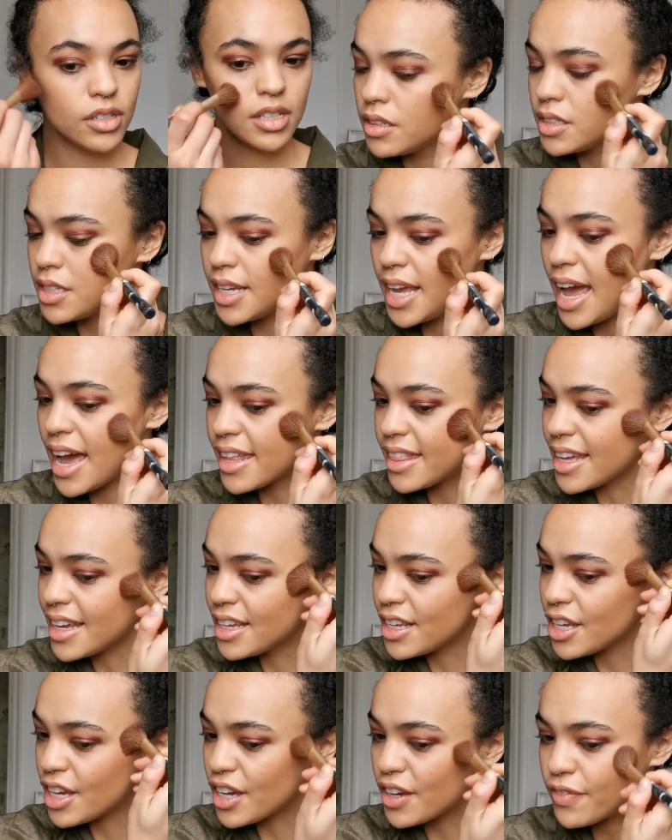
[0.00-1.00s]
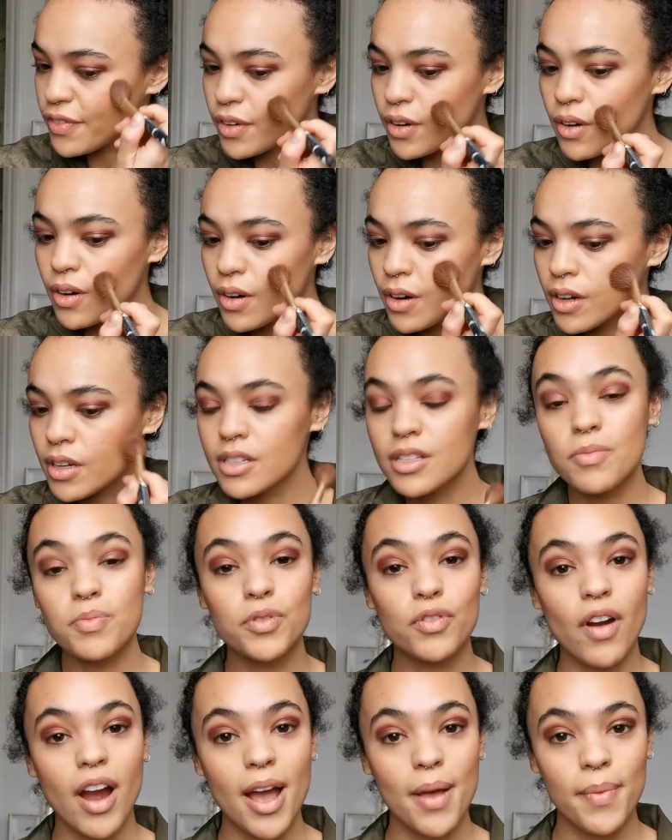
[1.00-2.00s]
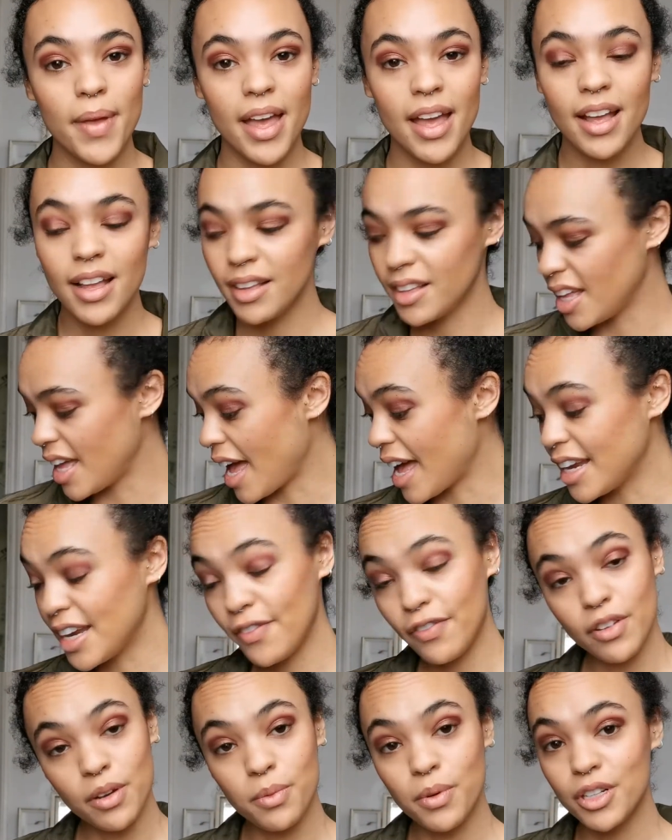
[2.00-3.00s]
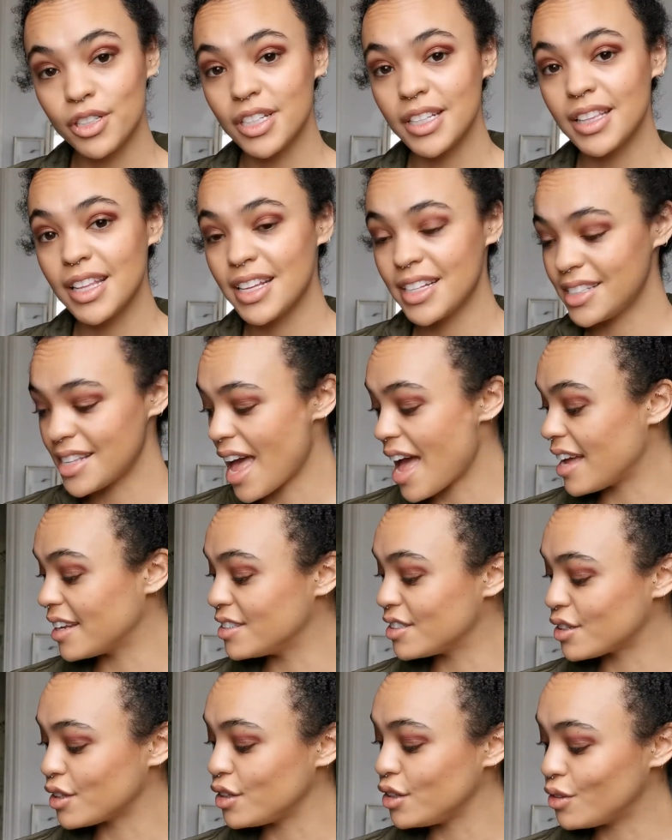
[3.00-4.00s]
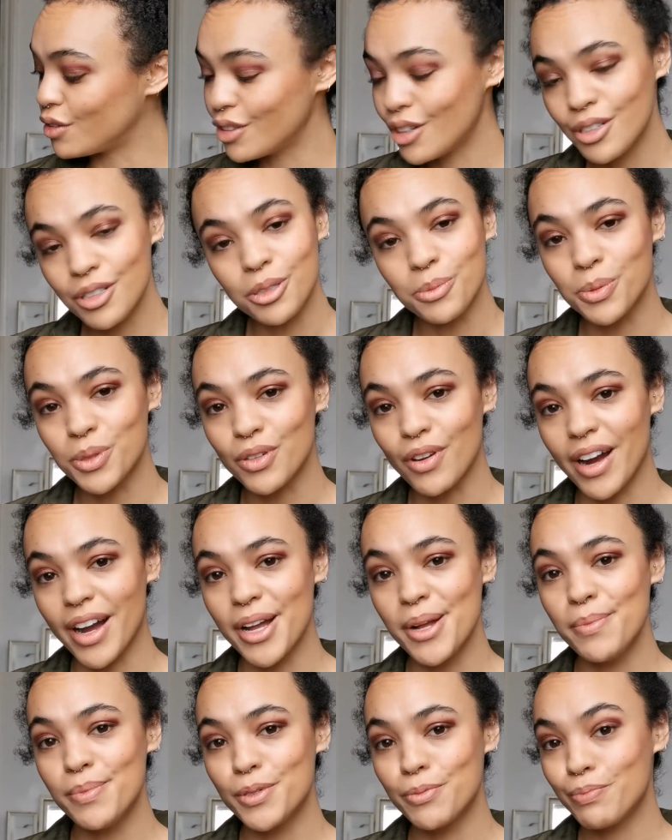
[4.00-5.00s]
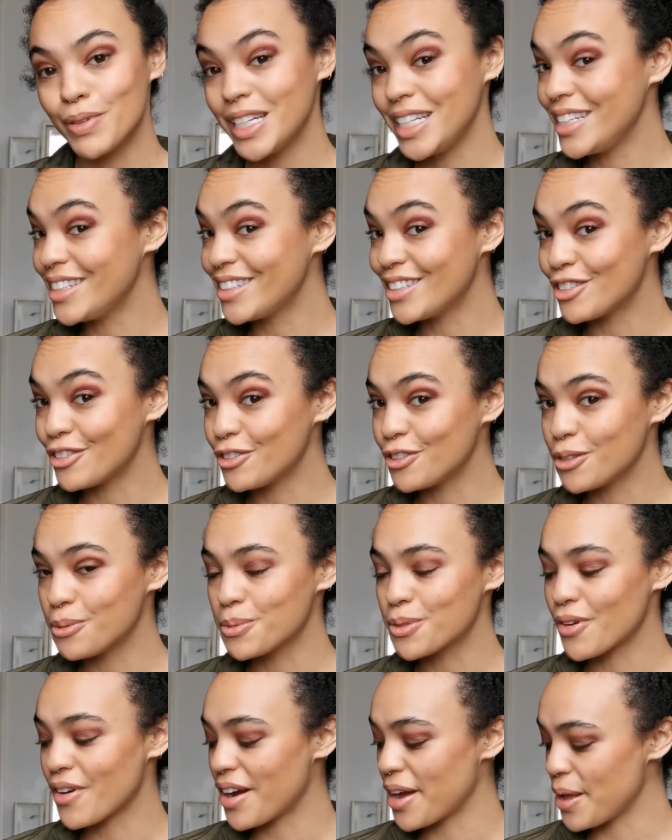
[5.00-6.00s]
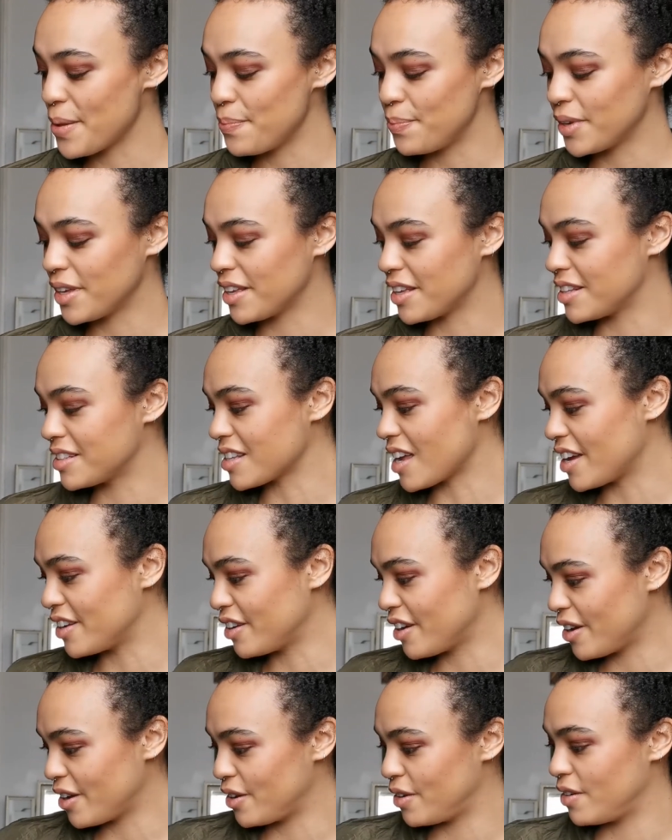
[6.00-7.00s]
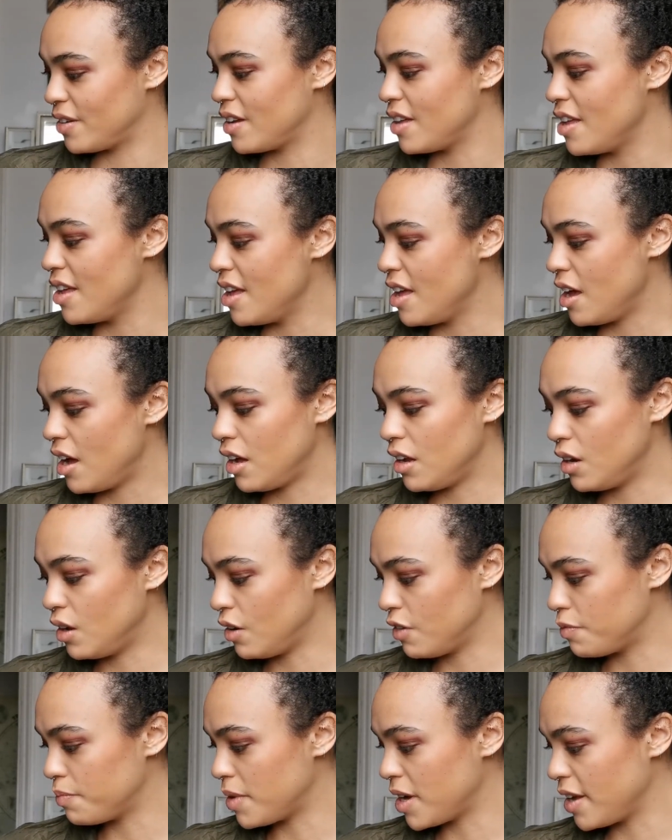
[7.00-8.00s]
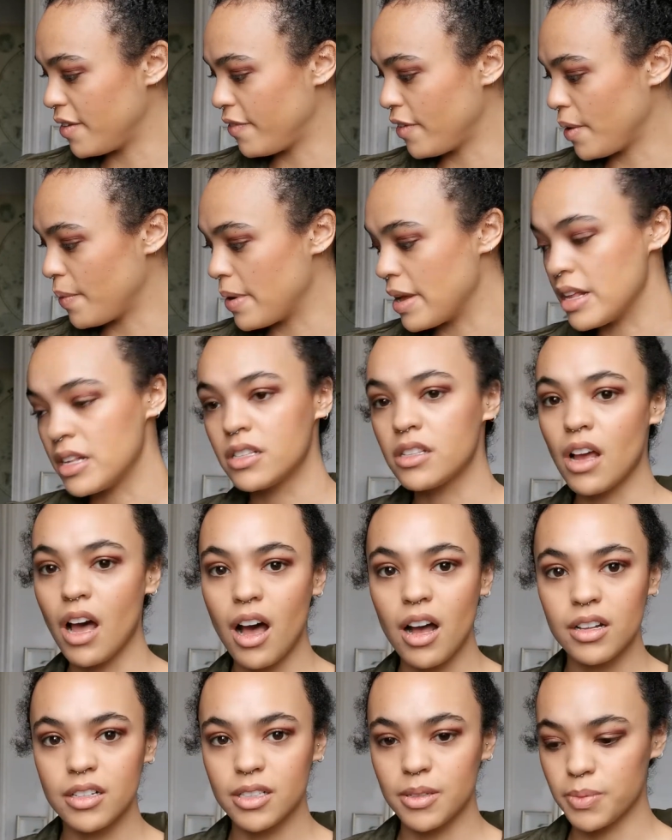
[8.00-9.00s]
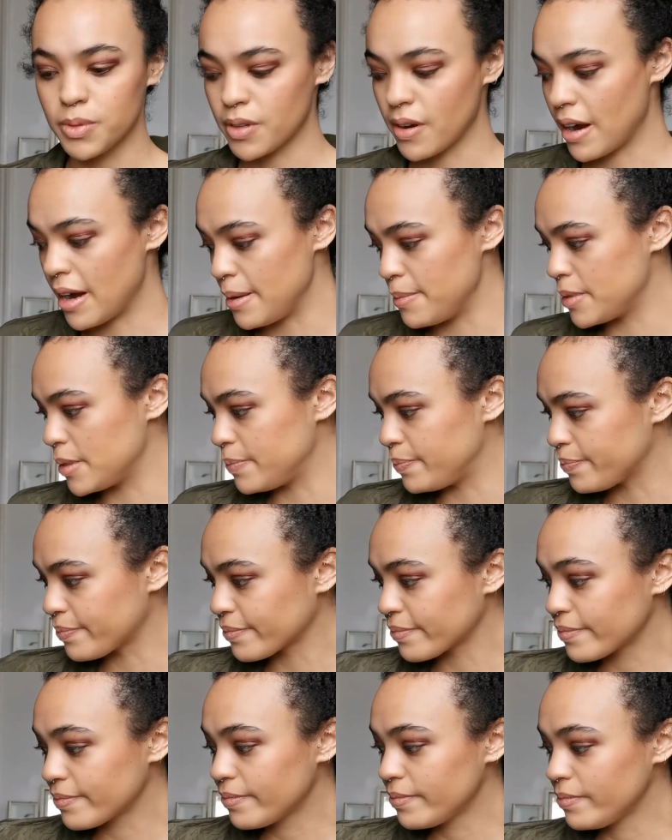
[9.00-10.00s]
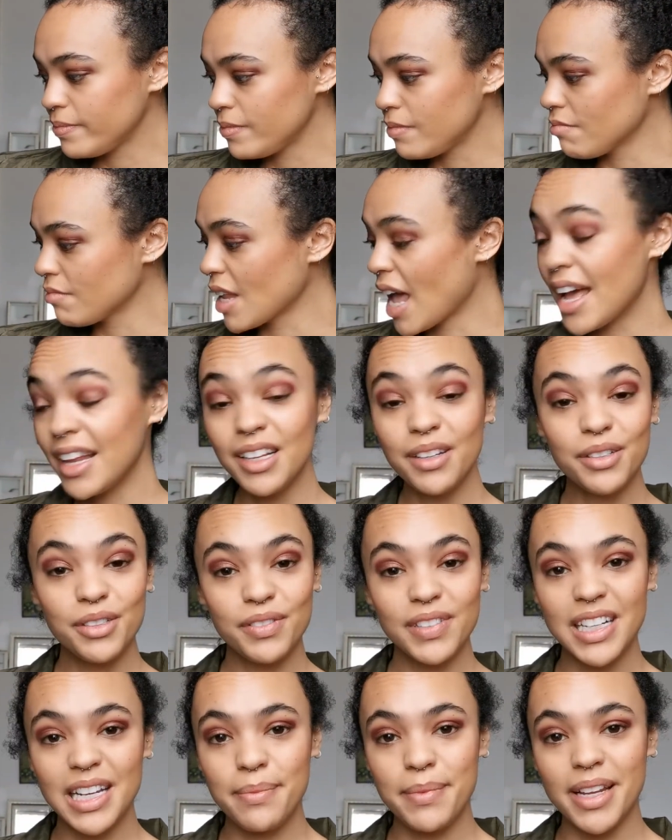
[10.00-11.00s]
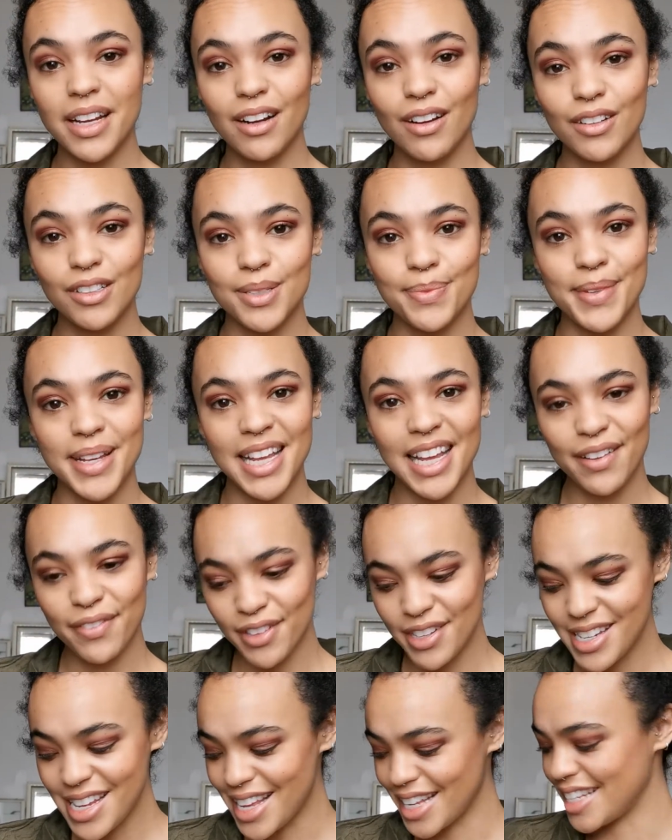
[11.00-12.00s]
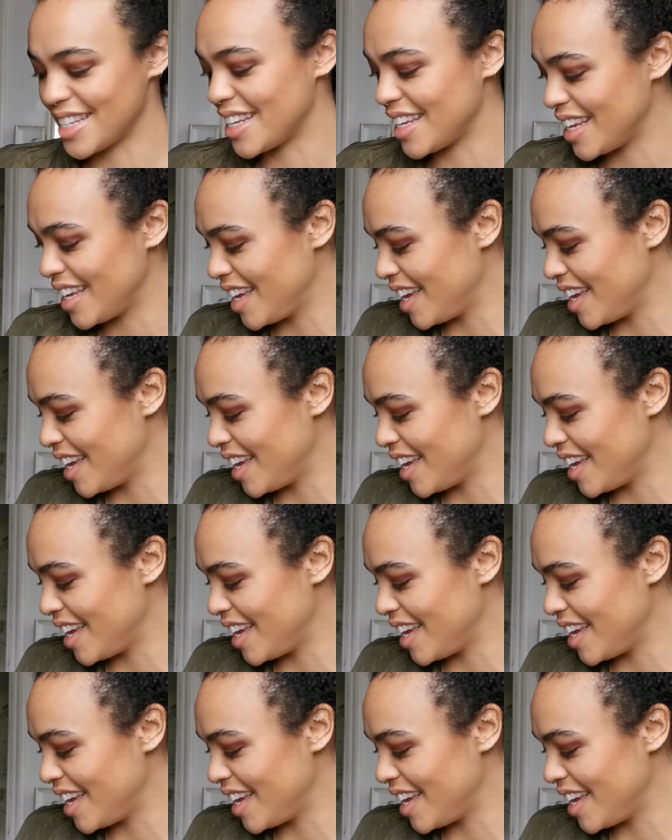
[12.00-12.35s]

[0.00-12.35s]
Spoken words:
So yeah, thank you for subscribing, and if you're watching this and you're not subscribed, please do subscribe, because I know a lot of my viewers aren't subscribed, and it would really mean a lot to me if you did.